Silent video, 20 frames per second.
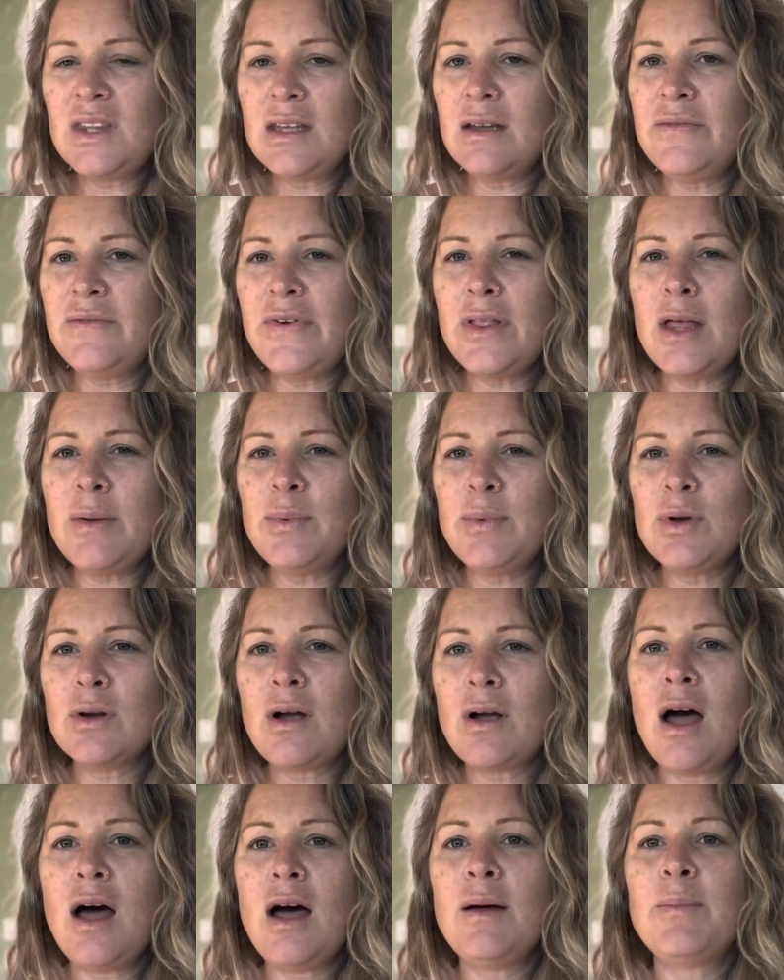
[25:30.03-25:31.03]
fill up your
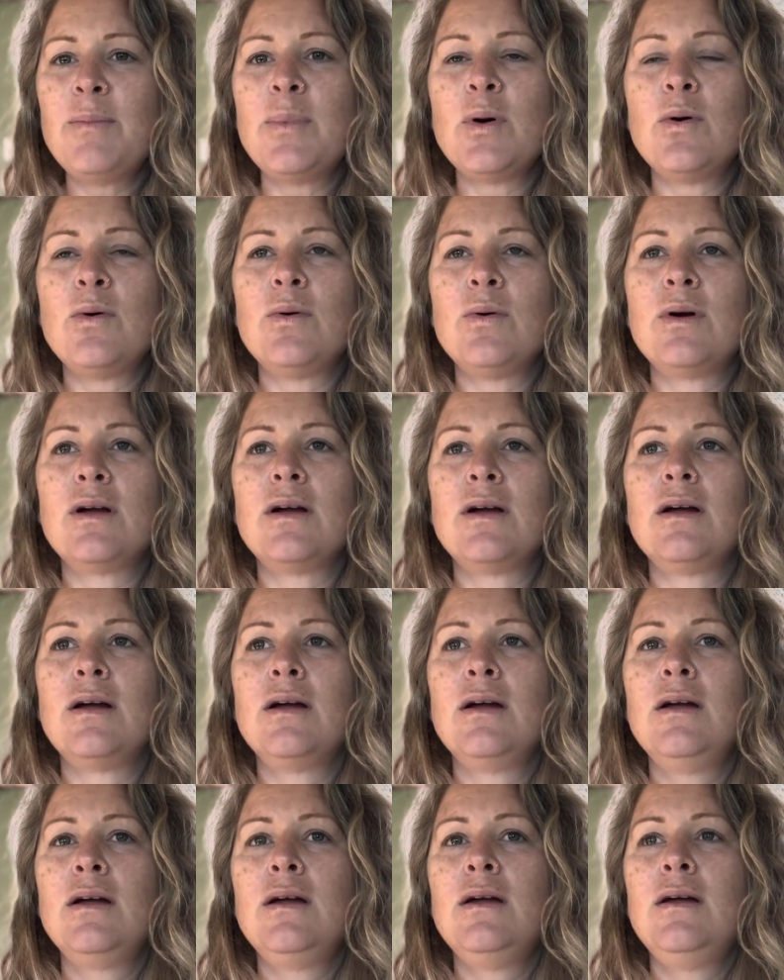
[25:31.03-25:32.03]
cup, or
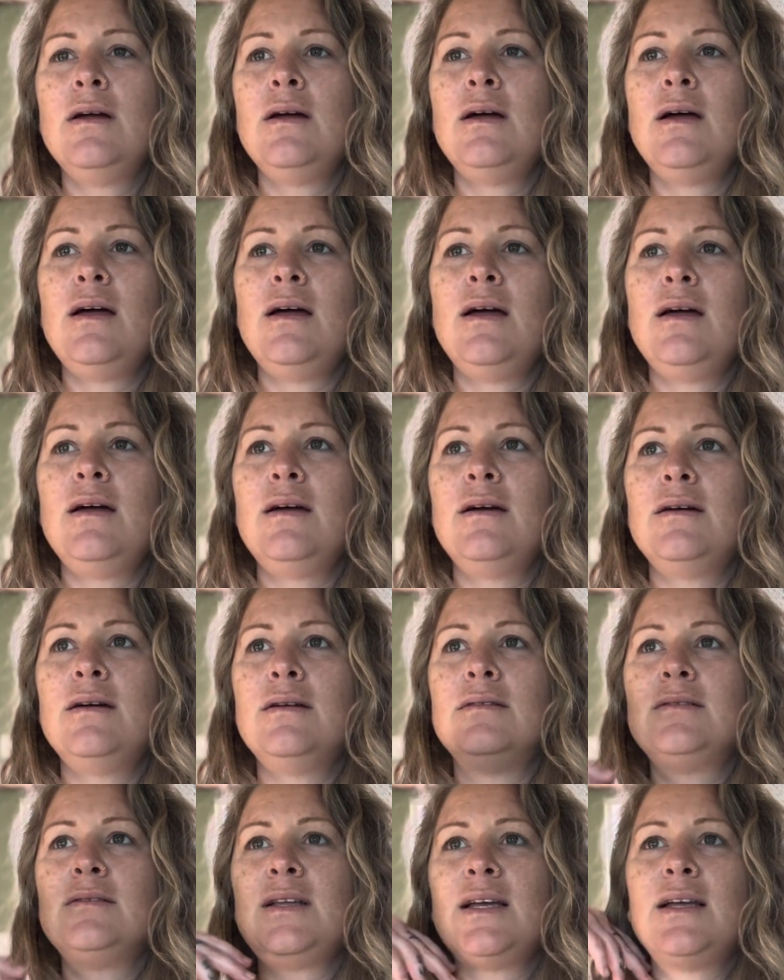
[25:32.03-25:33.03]

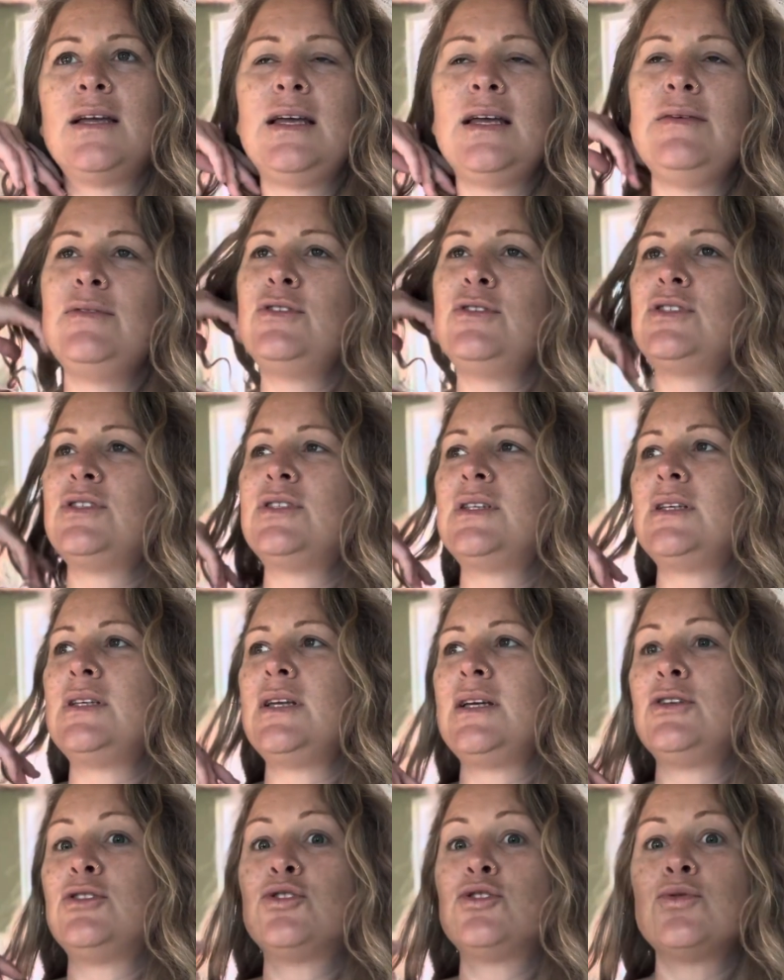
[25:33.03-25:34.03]
like even just to
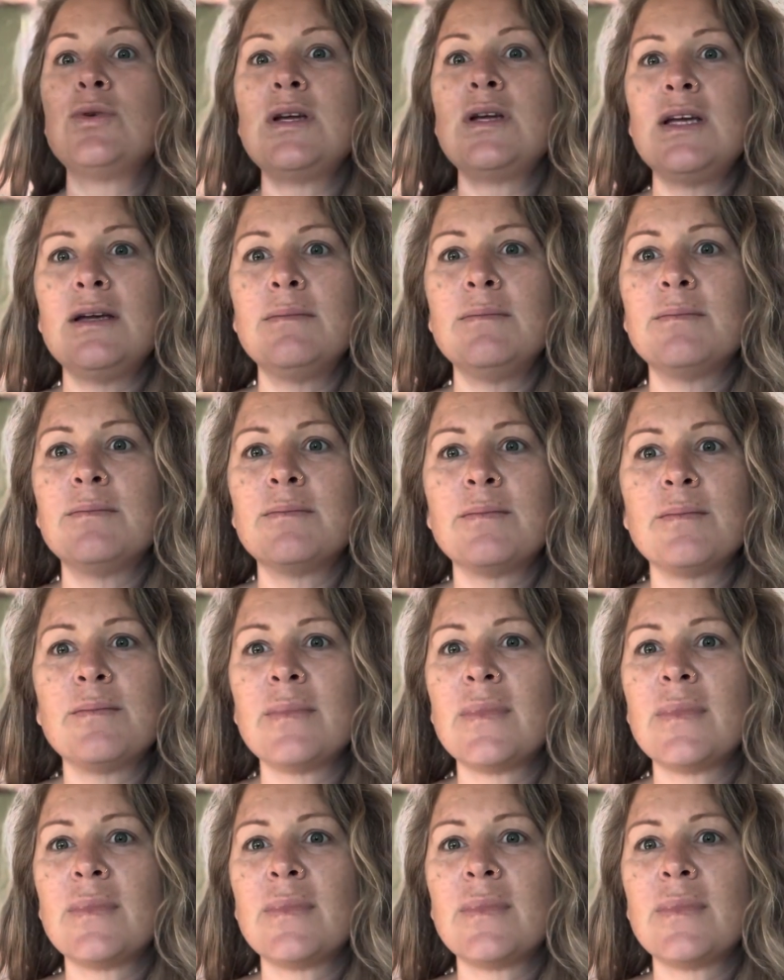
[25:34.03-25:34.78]
like dream?